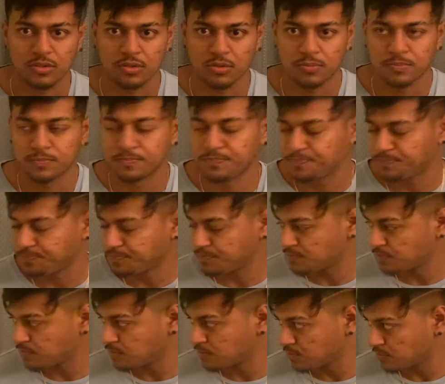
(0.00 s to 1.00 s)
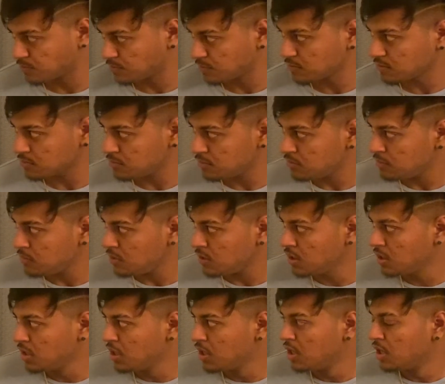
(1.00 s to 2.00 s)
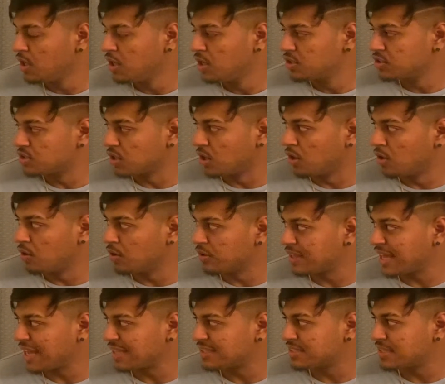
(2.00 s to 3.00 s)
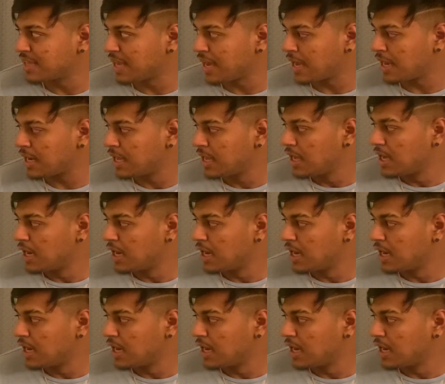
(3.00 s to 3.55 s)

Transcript: you. So that's that.